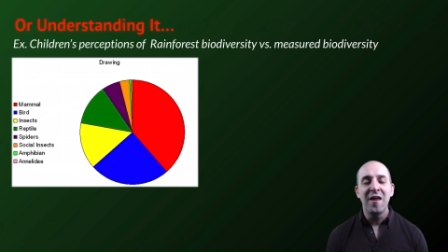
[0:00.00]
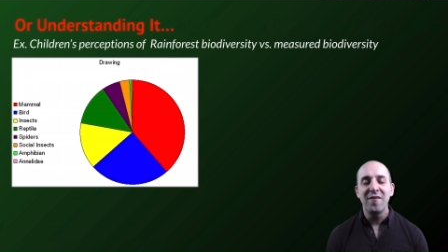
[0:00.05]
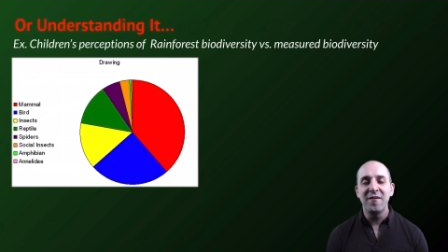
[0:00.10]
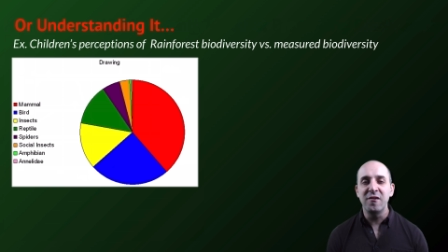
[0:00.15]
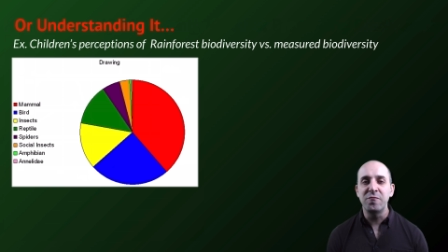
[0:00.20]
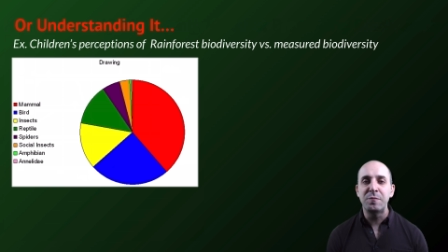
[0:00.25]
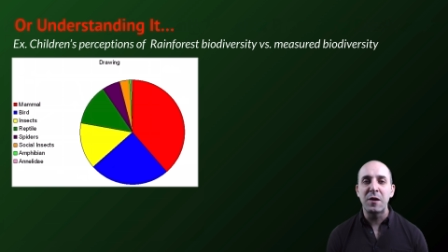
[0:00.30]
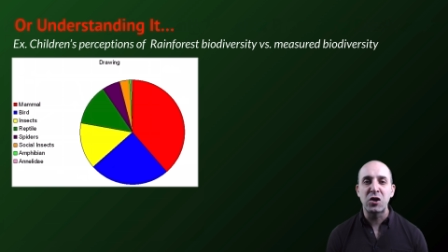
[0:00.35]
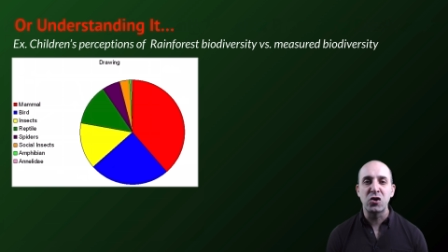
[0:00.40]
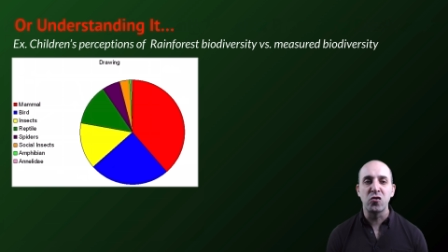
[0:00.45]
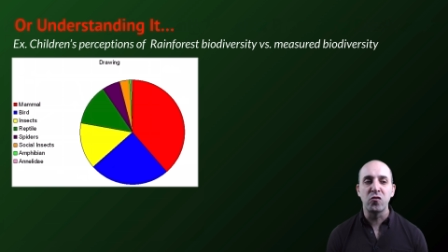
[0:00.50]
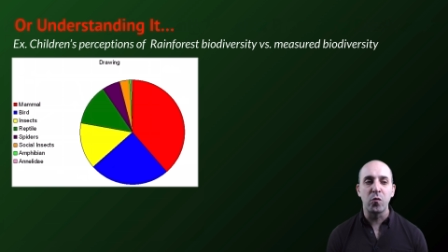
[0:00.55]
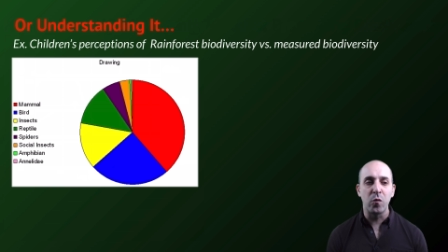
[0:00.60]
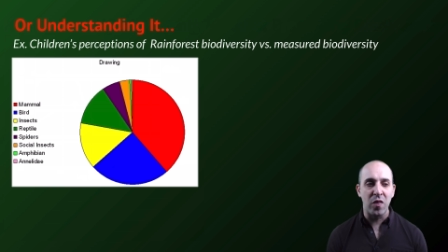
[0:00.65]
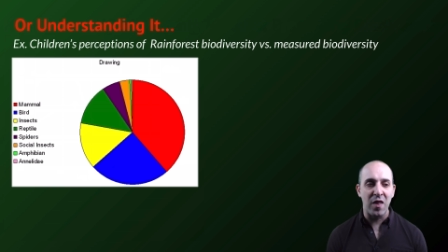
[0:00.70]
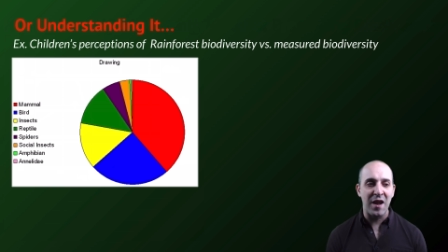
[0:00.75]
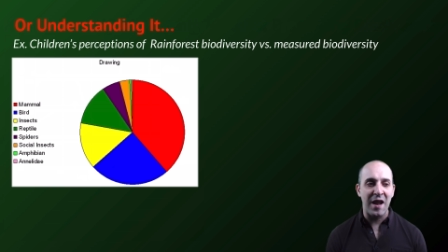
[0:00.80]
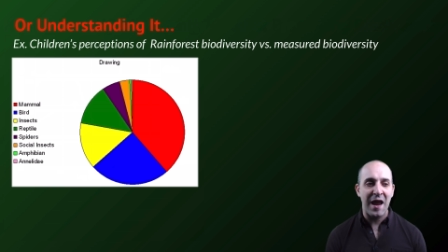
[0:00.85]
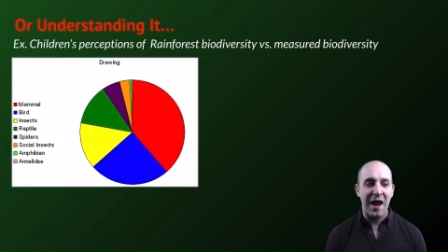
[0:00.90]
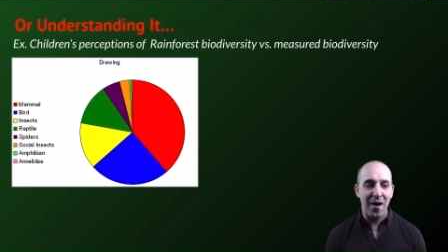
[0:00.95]
These pictures were
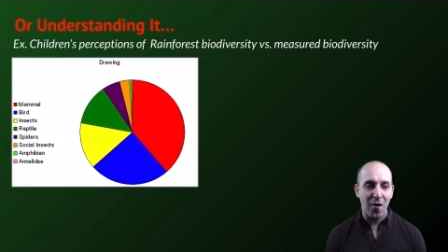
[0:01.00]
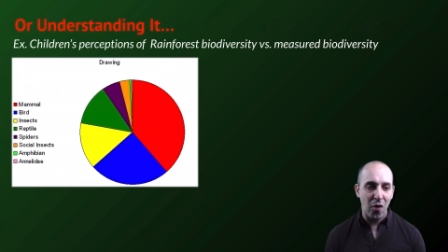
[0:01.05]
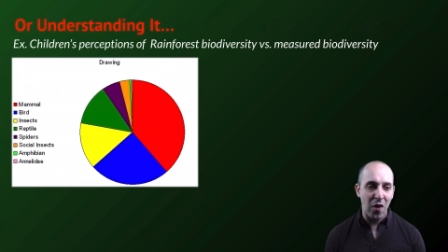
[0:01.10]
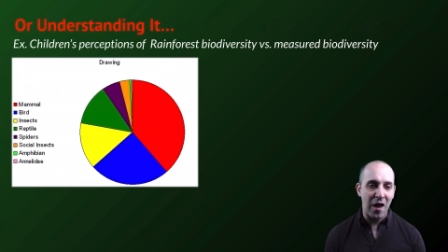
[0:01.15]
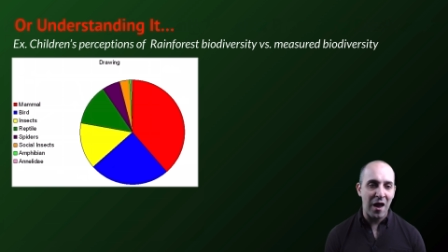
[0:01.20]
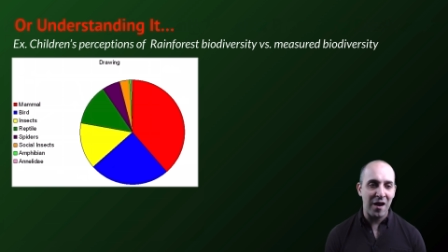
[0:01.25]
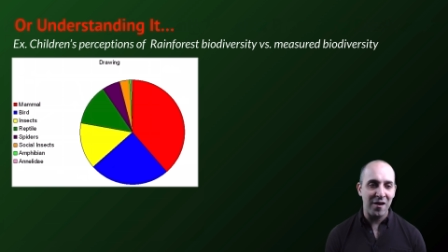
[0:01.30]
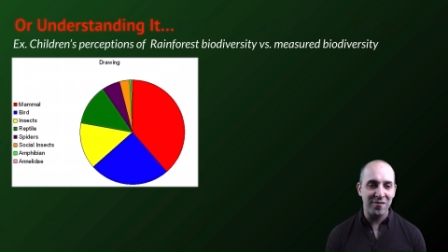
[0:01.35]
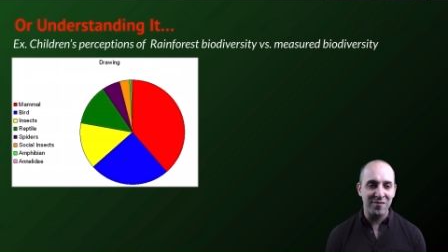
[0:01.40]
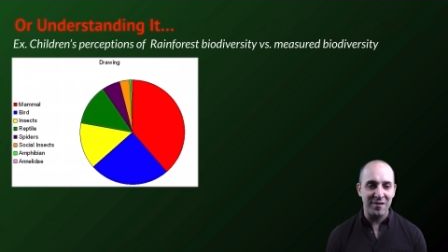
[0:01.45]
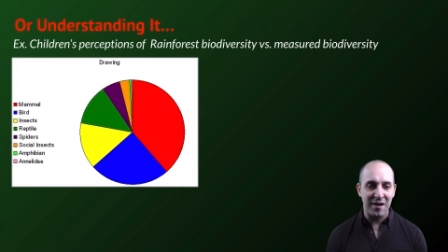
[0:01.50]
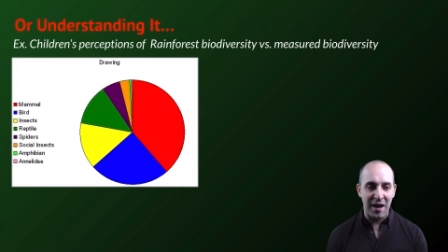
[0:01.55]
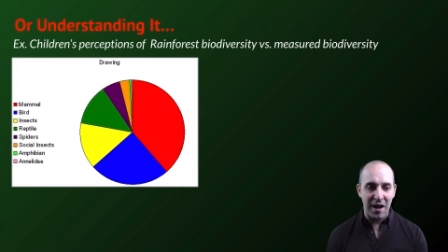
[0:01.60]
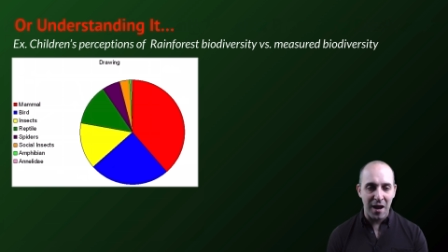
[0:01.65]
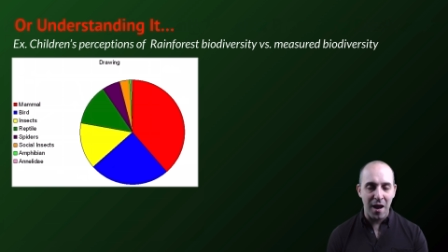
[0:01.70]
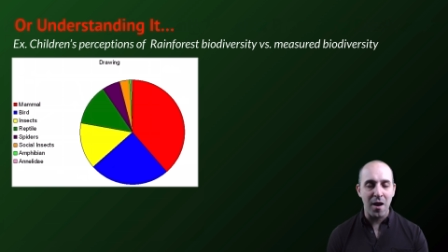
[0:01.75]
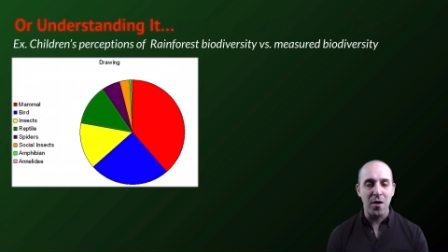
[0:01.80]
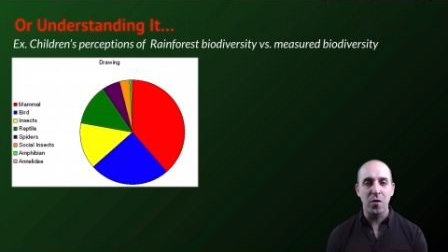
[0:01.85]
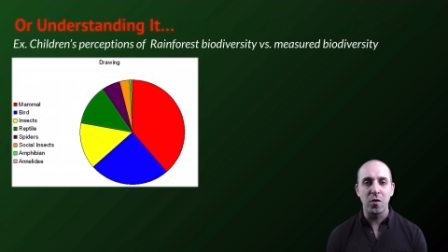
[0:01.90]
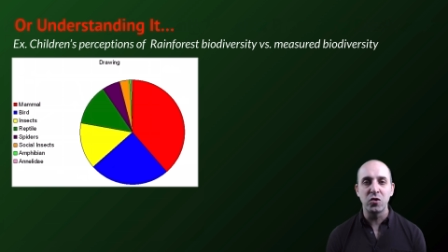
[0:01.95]
then analyzed
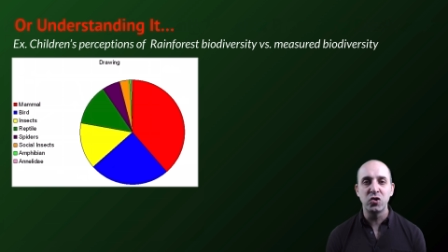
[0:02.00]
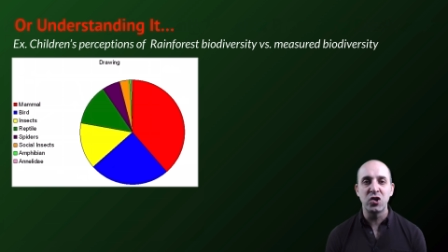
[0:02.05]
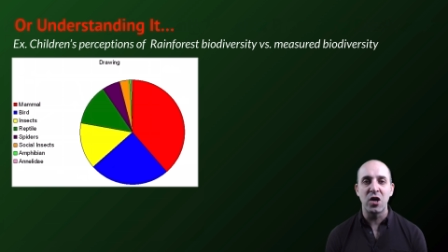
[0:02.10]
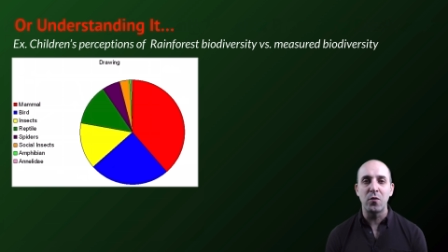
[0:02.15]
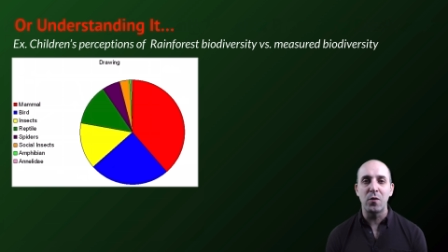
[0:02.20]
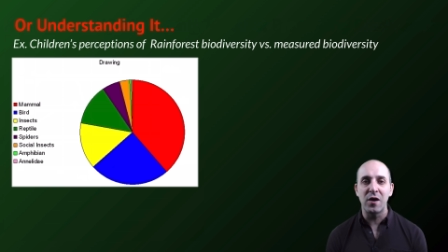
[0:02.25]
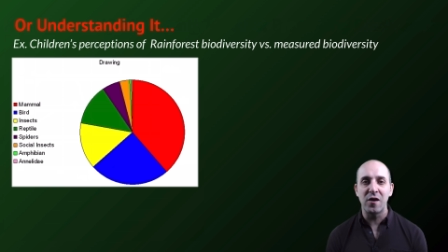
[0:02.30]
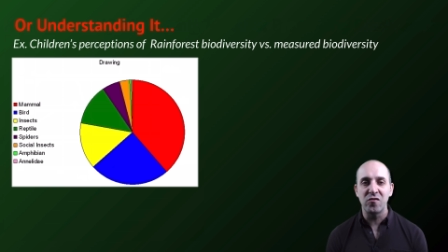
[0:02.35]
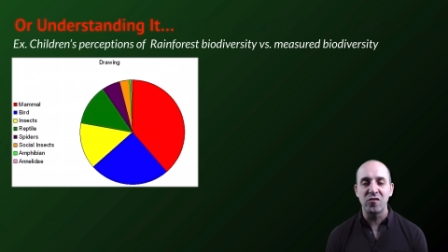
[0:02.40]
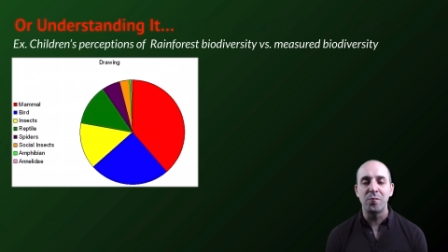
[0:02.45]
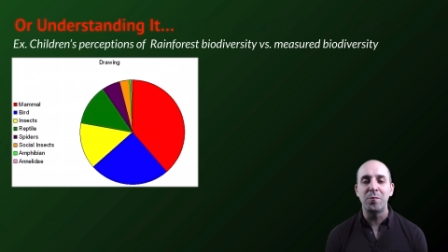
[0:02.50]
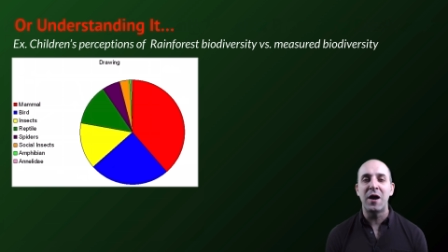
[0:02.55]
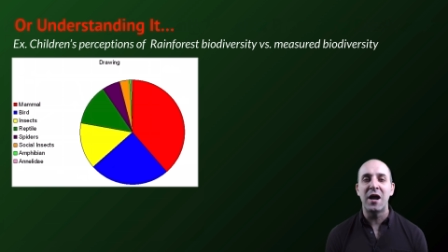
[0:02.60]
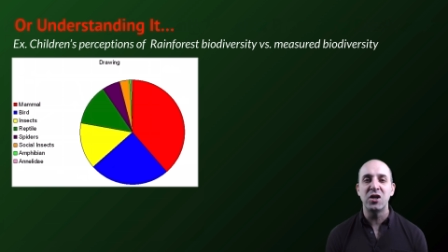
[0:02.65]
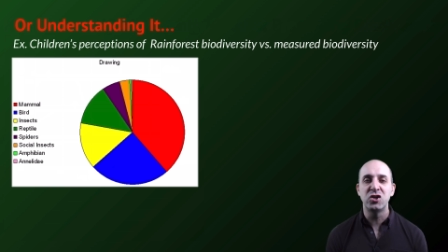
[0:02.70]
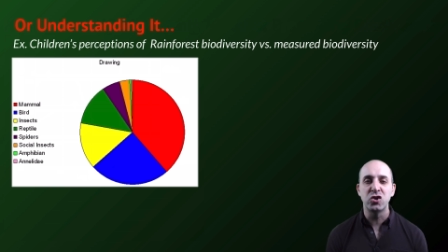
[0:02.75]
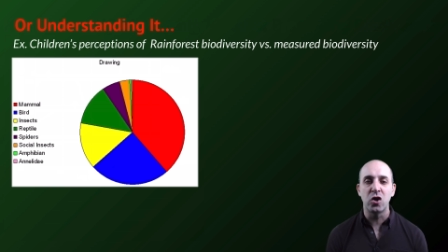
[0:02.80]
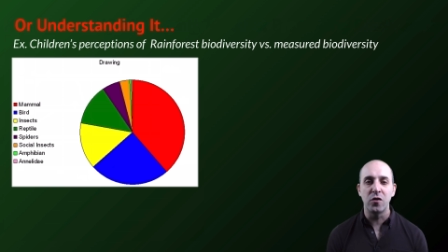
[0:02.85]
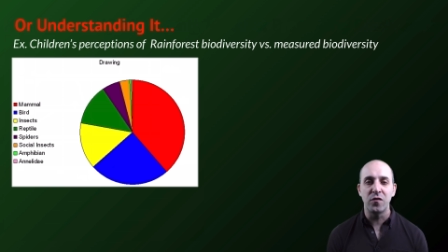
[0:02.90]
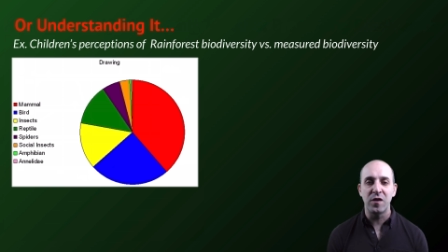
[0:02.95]
and generated the pie
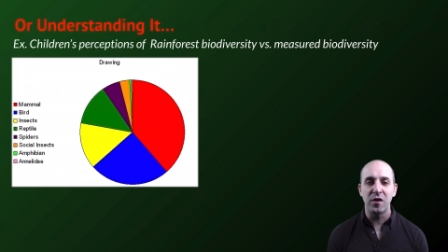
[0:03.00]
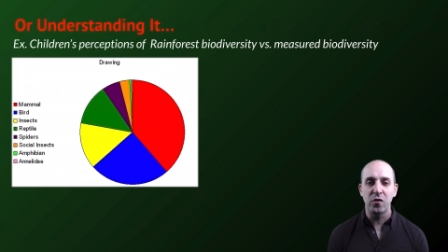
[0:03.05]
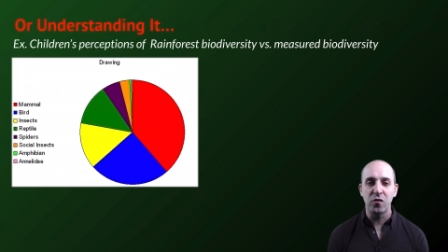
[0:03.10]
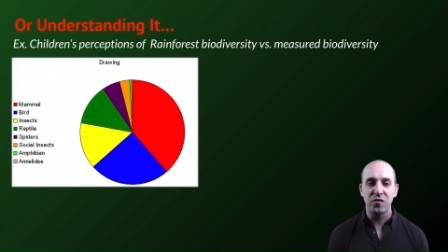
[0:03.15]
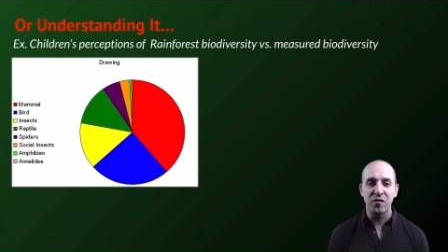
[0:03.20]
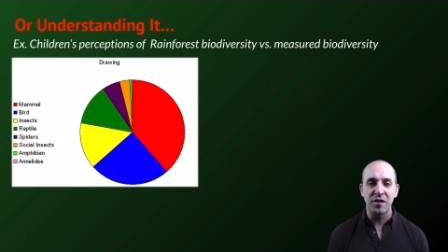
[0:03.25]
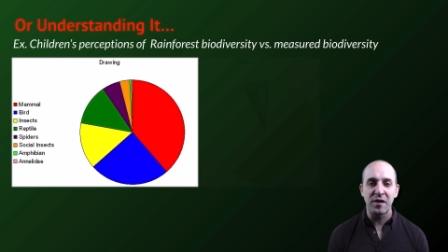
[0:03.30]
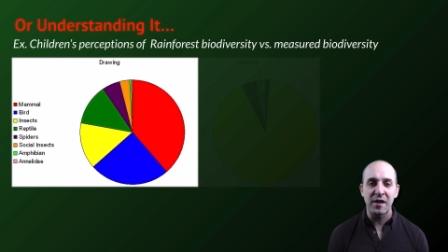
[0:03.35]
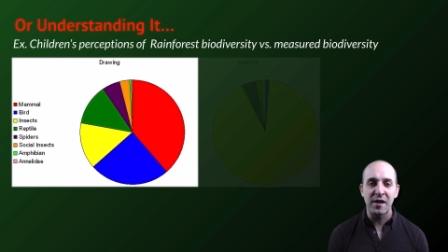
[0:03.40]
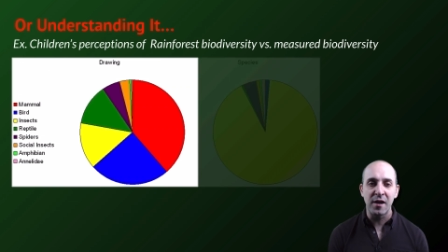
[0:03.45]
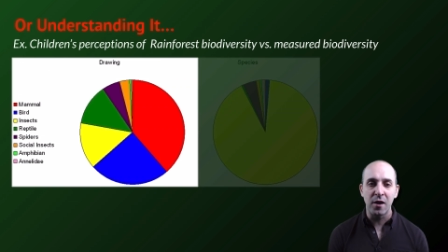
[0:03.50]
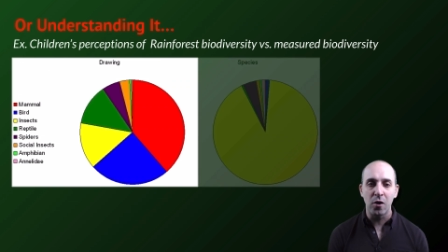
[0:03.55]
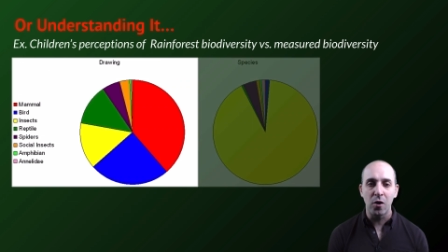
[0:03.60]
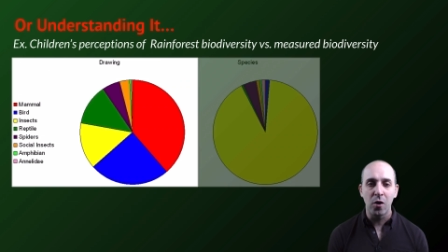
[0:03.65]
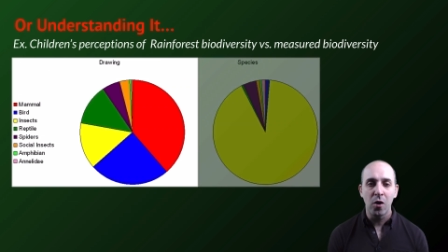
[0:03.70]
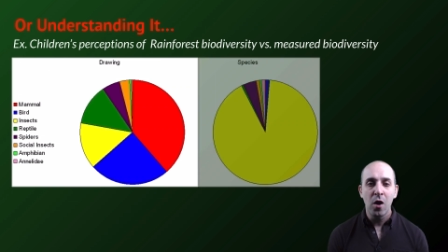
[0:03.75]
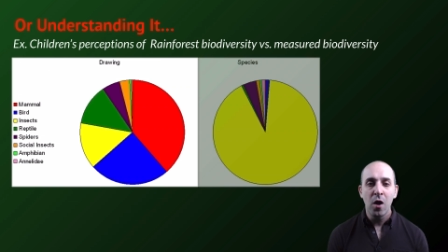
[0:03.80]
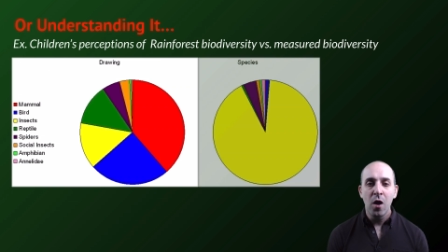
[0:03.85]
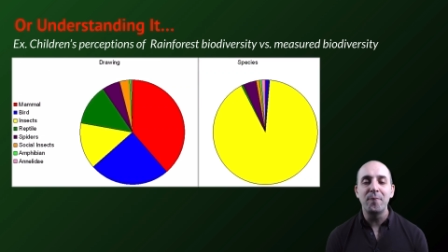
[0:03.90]
chart that you see here.